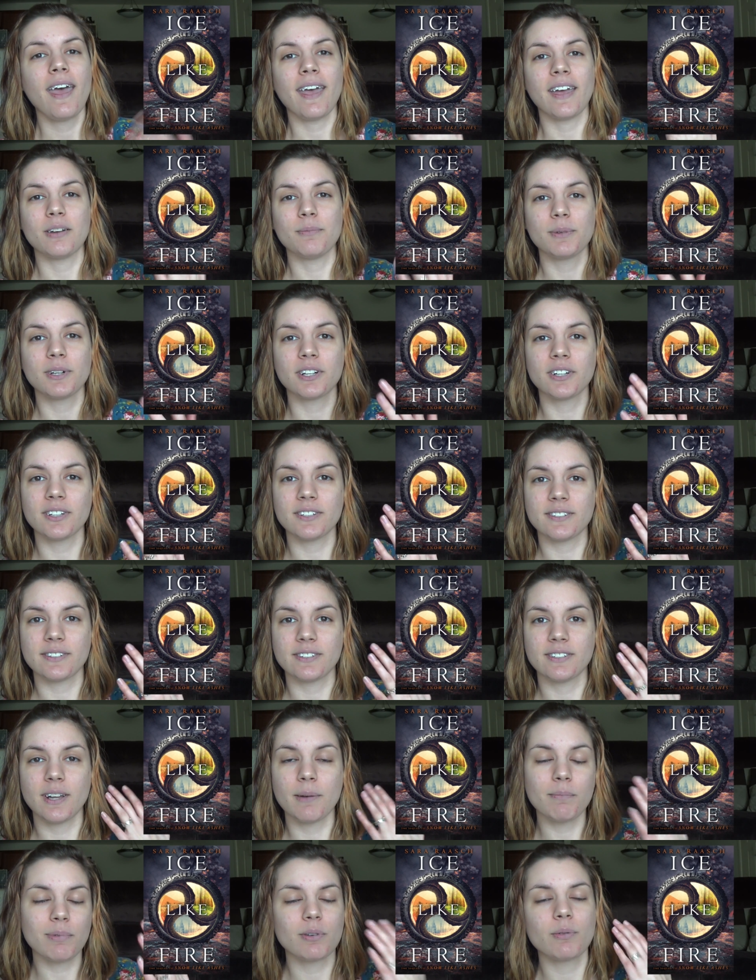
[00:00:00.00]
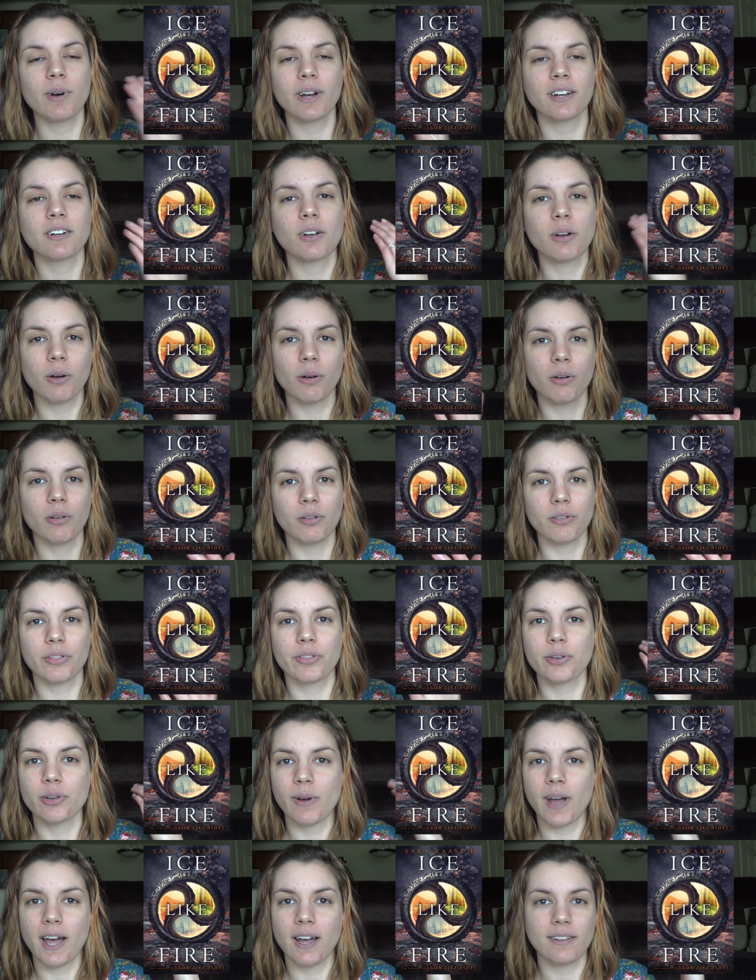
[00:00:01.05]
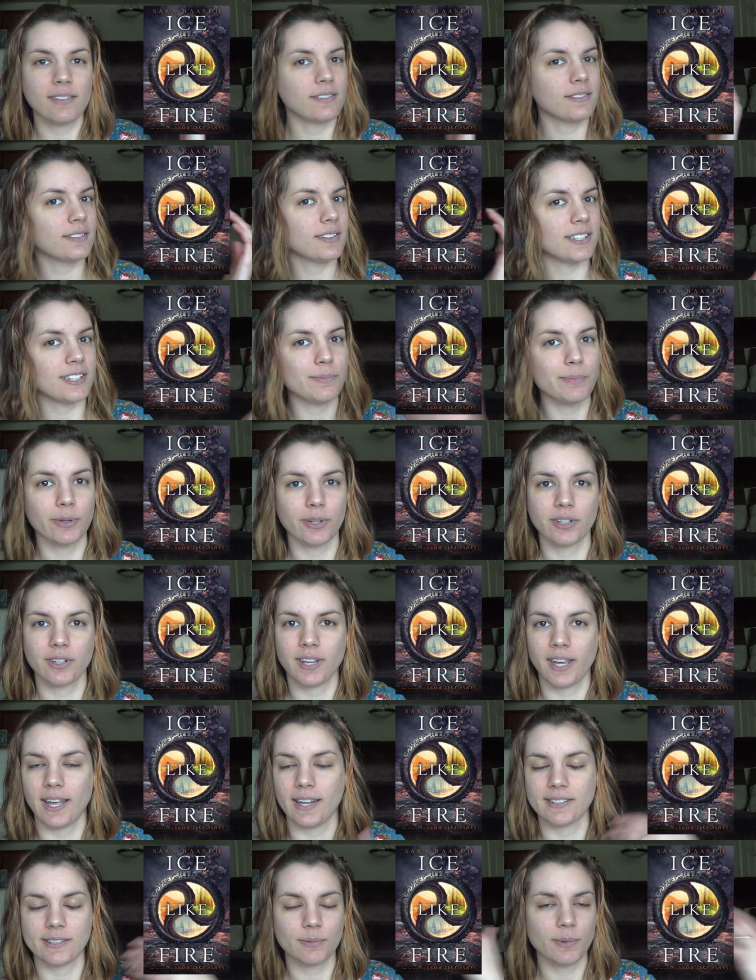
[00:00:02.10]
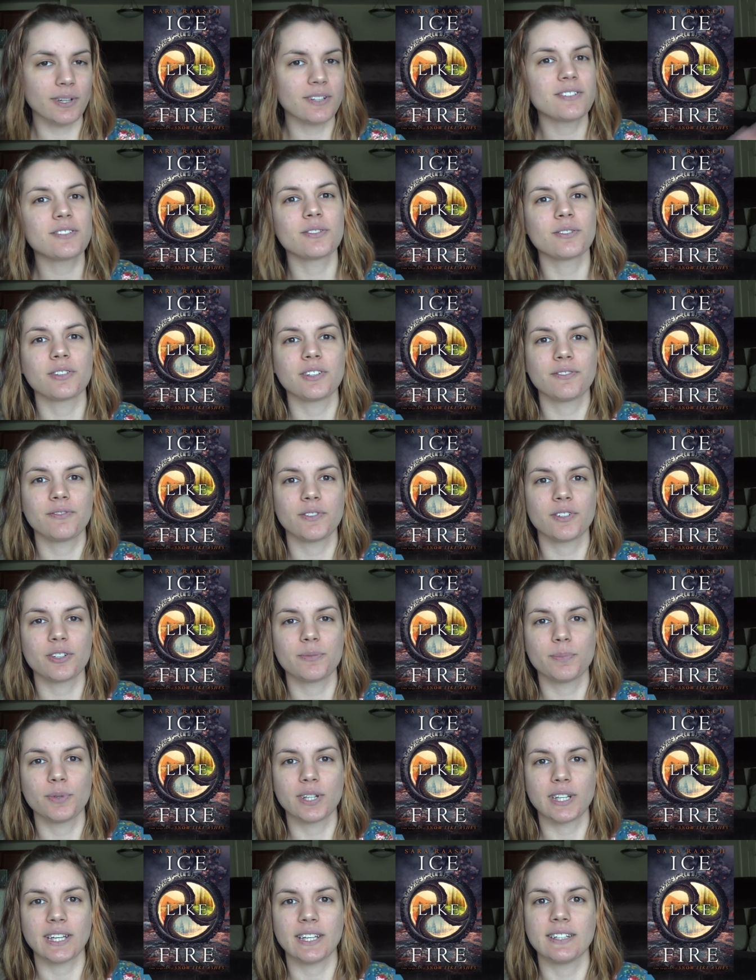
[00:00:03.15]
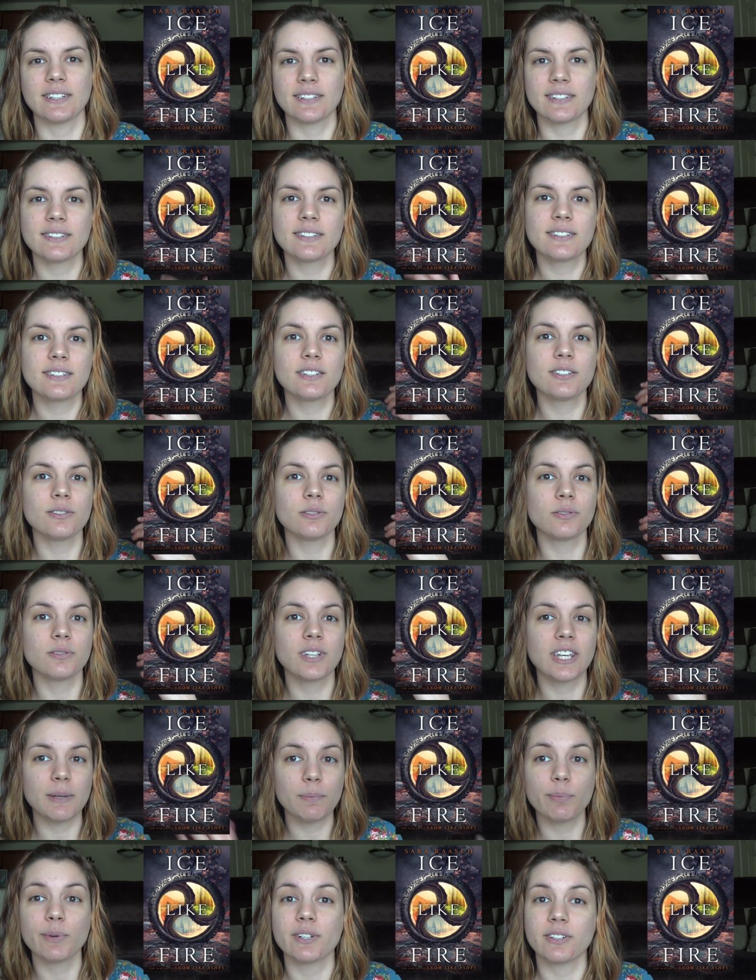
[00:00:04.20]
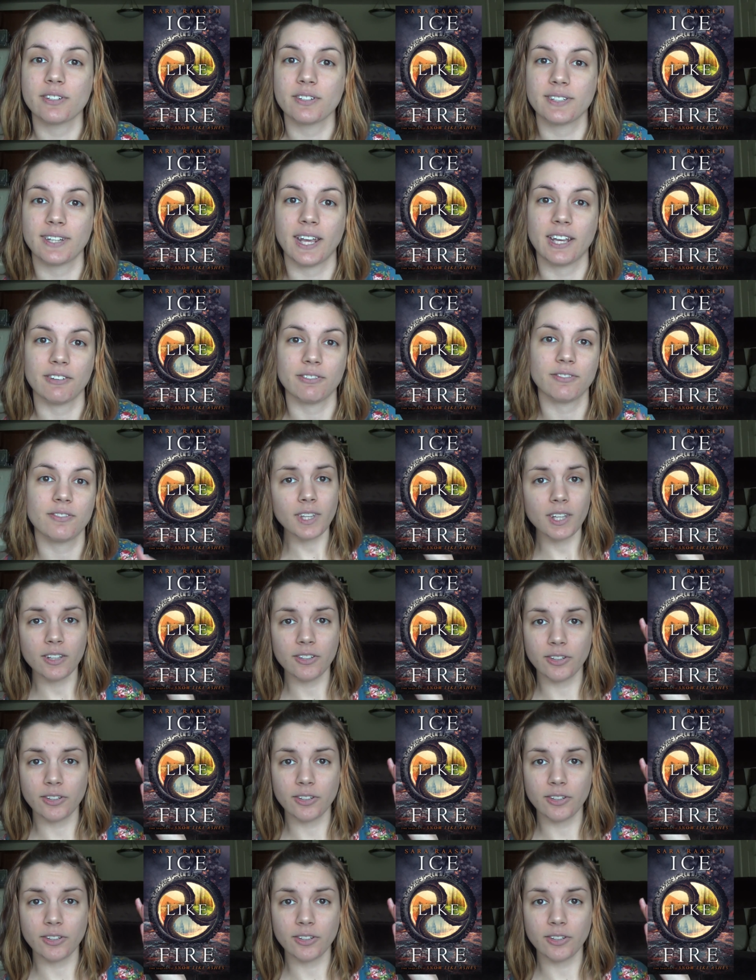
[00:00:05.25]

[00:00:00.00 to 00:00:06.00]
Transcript: and Mira's number one goal throughout this book, as it was through the first book, is to keep winter safe.